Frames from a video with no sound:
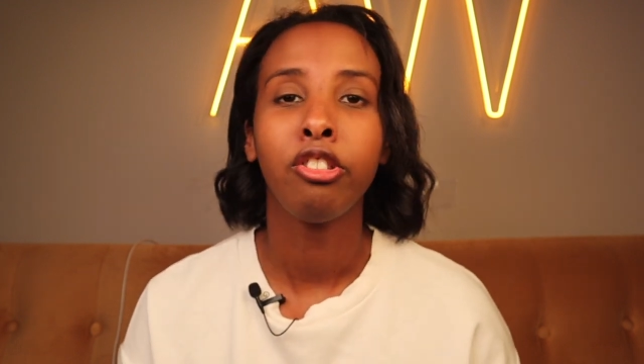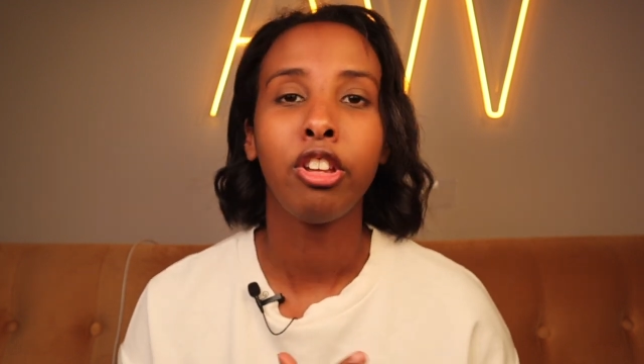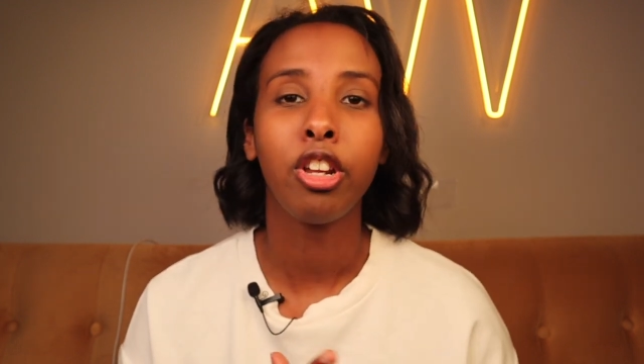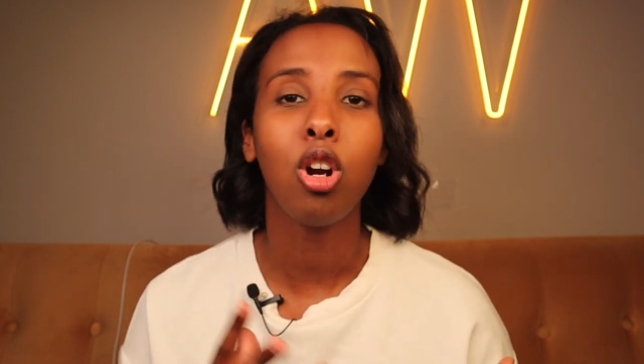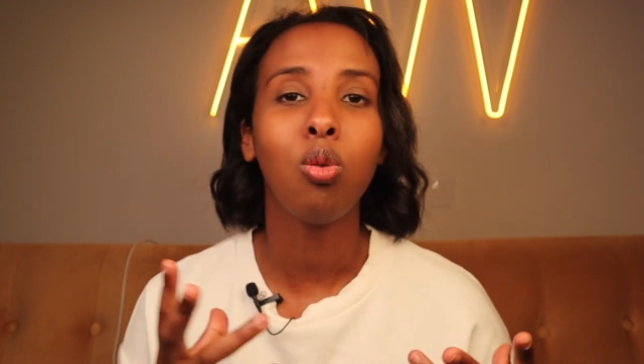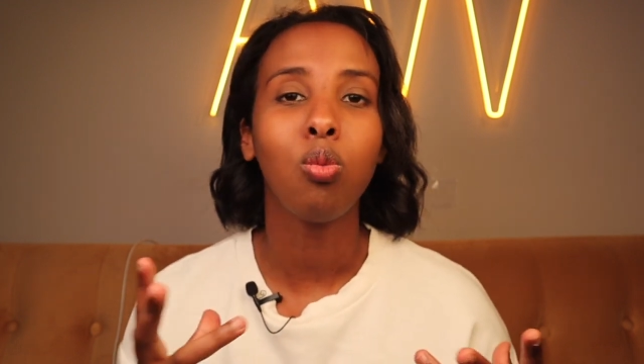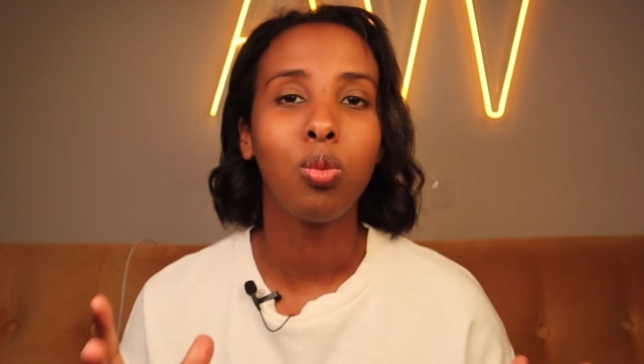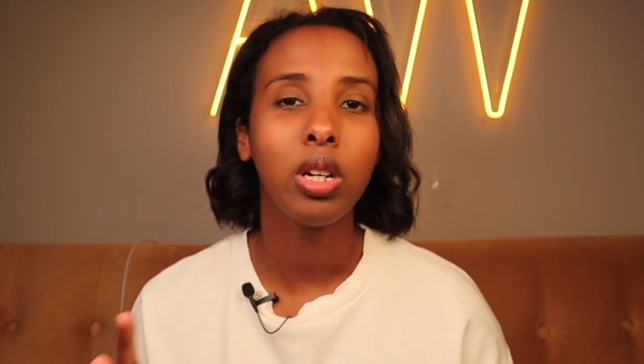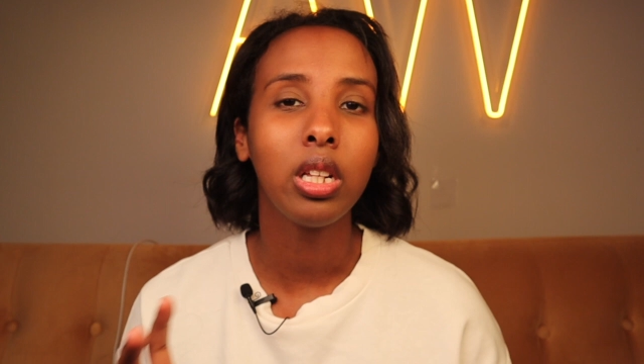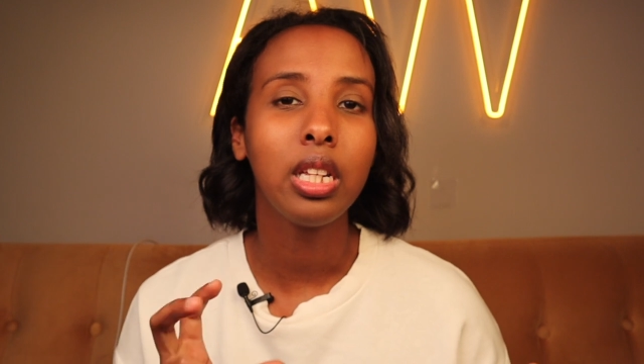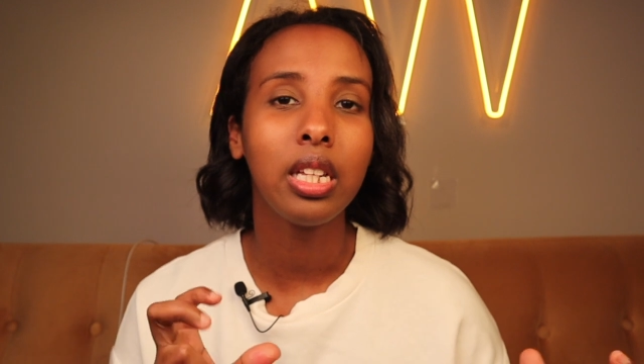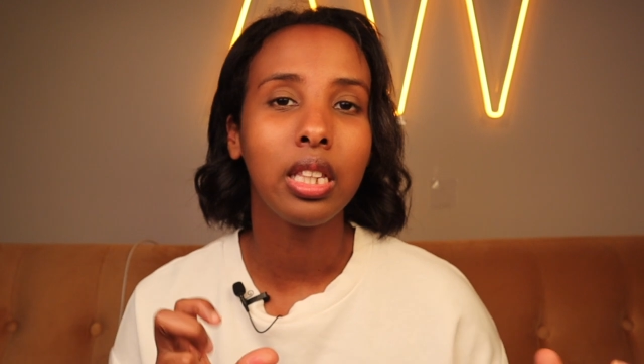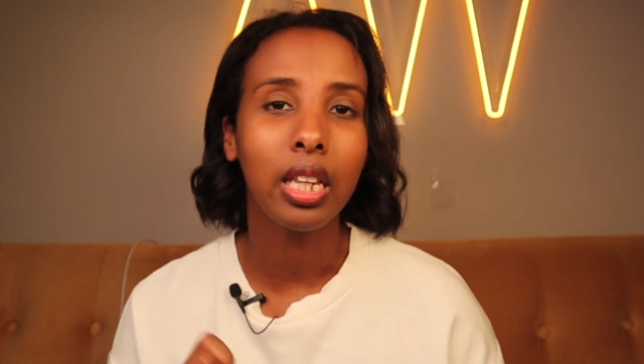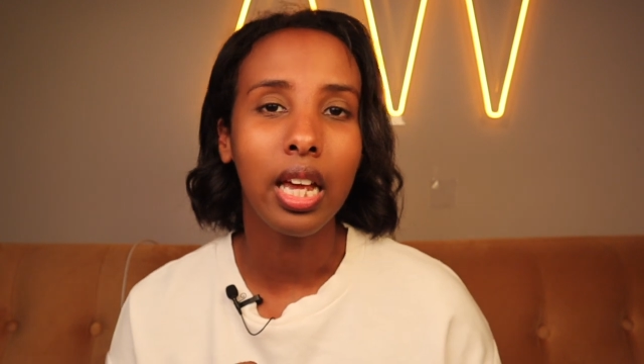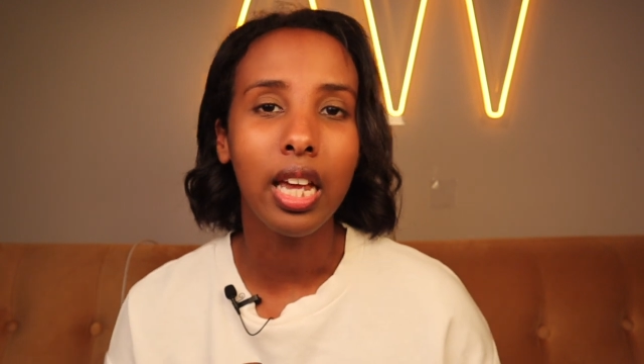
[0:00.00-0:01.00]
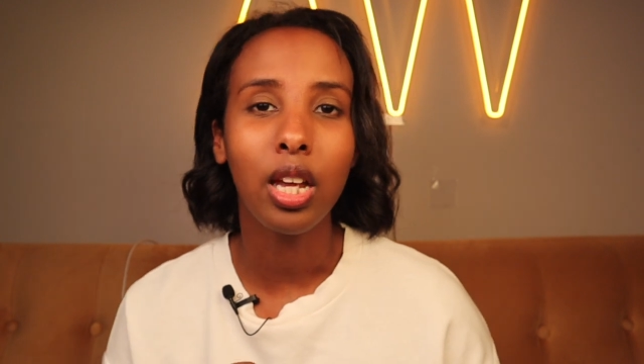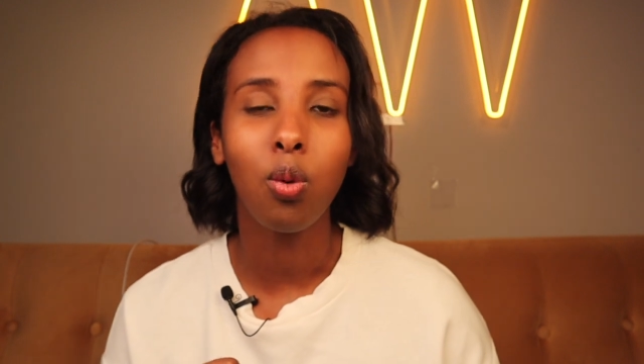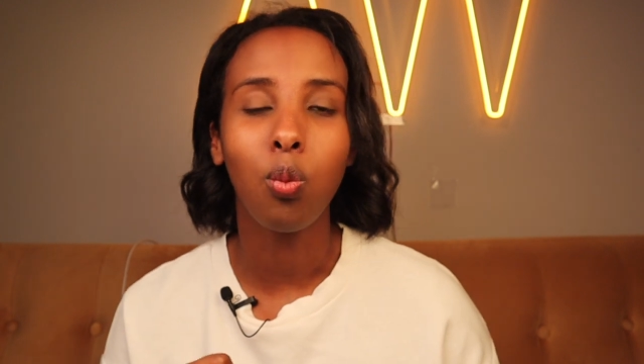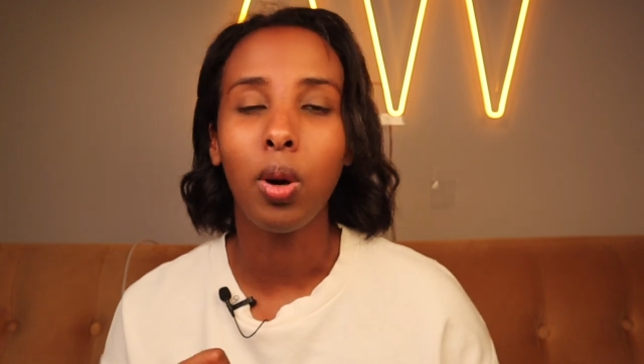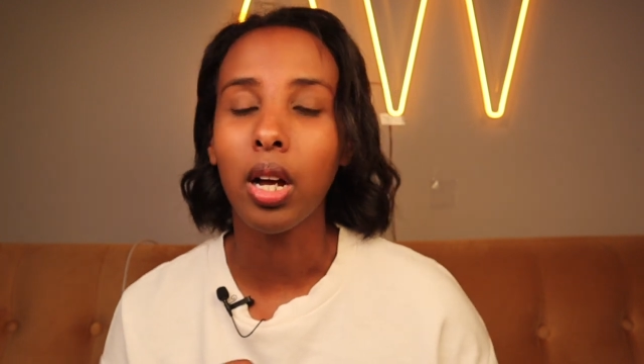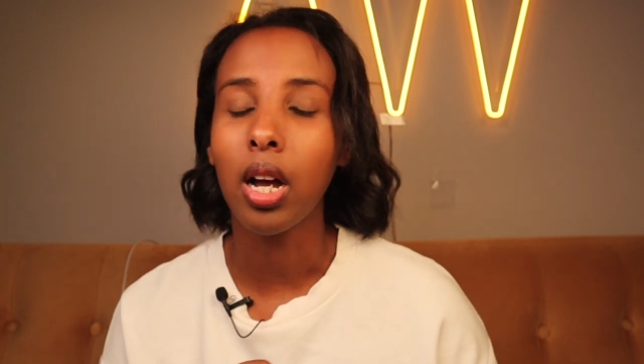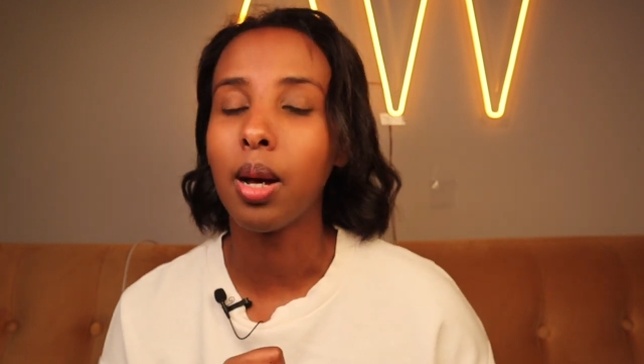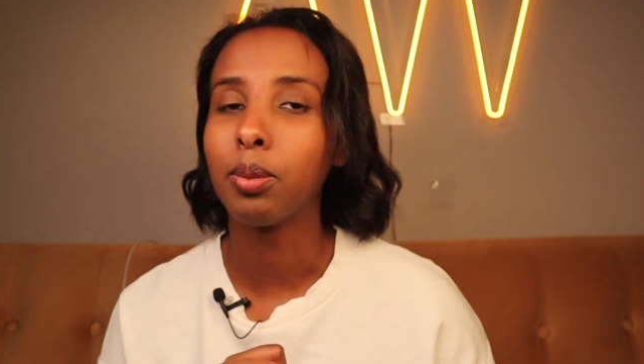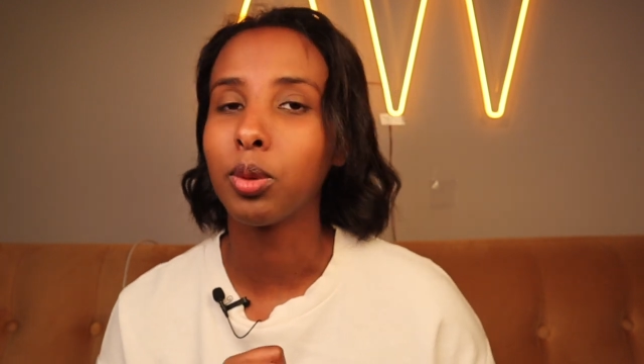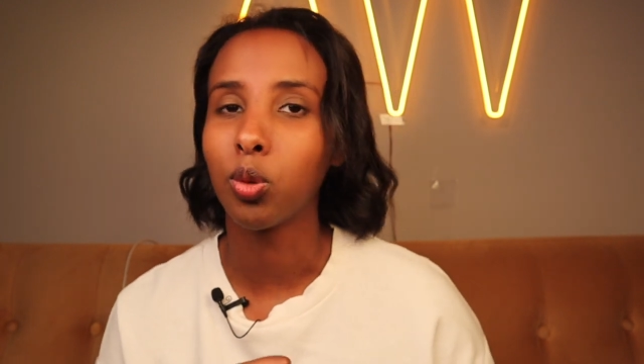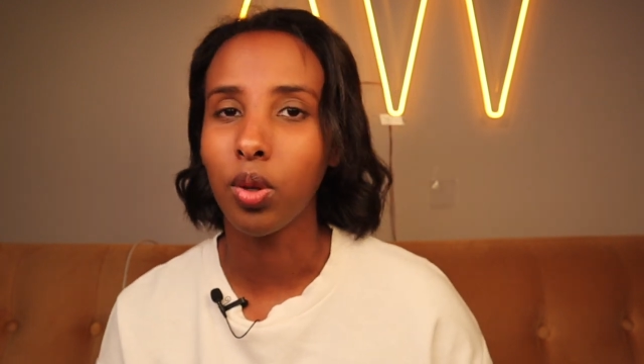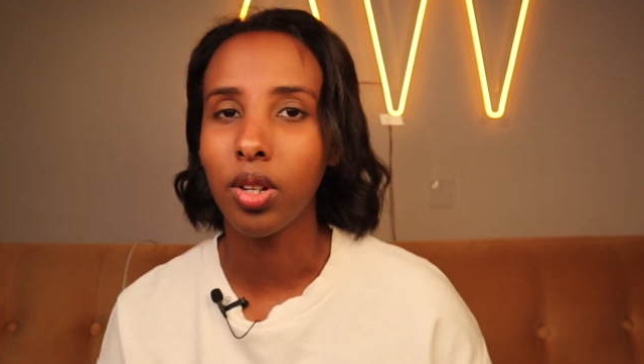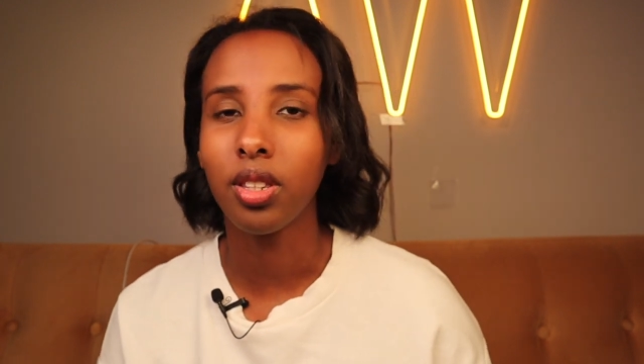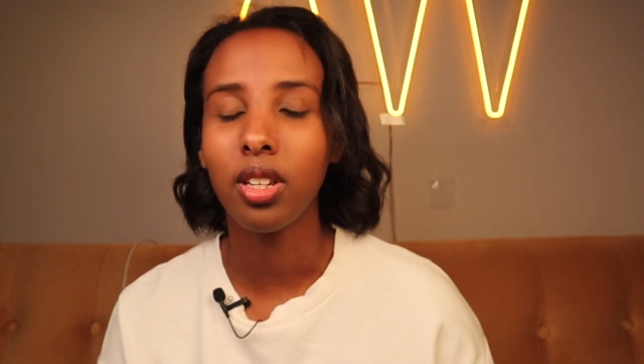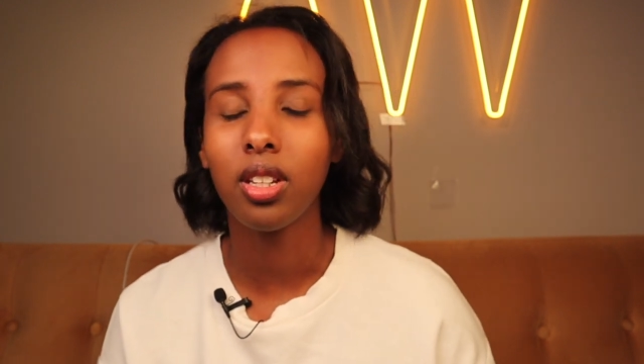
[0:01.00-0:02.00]
they don't really like what comes
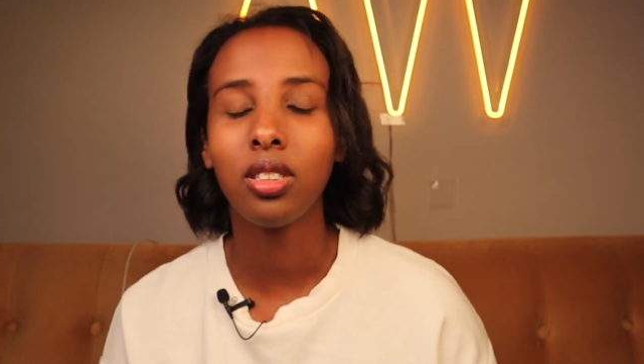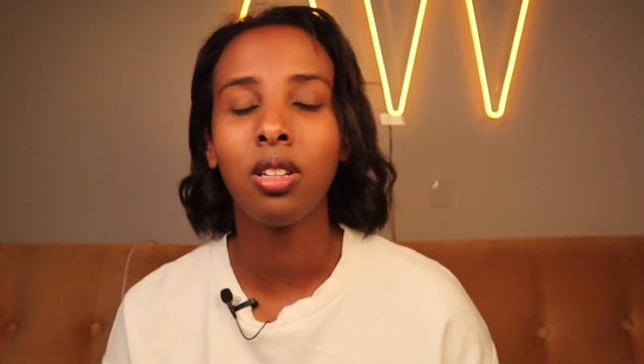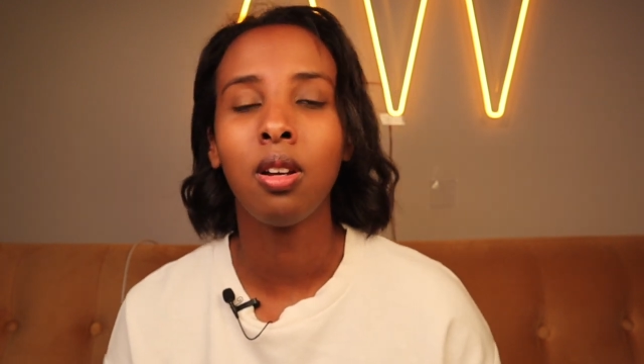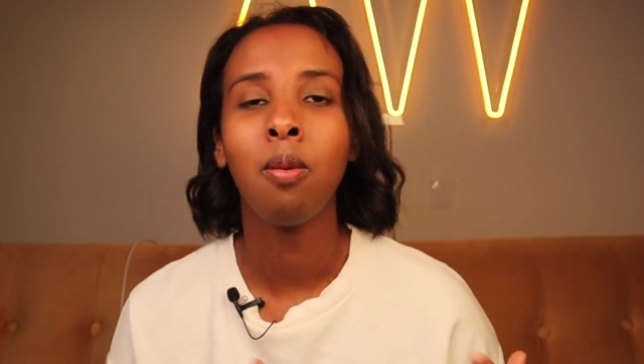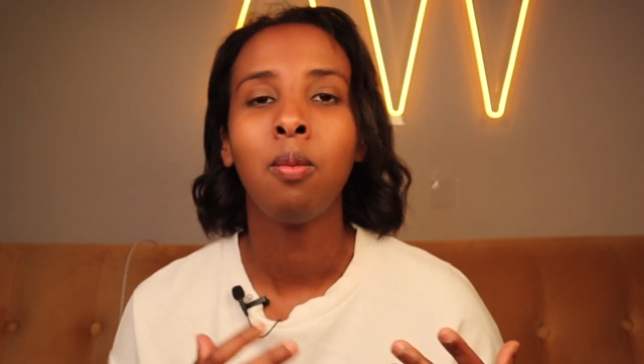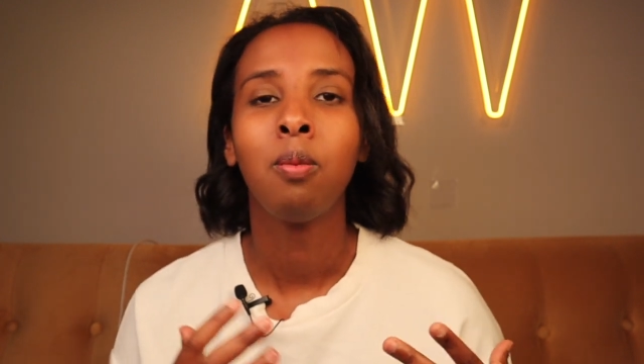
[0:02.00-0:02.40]
with it.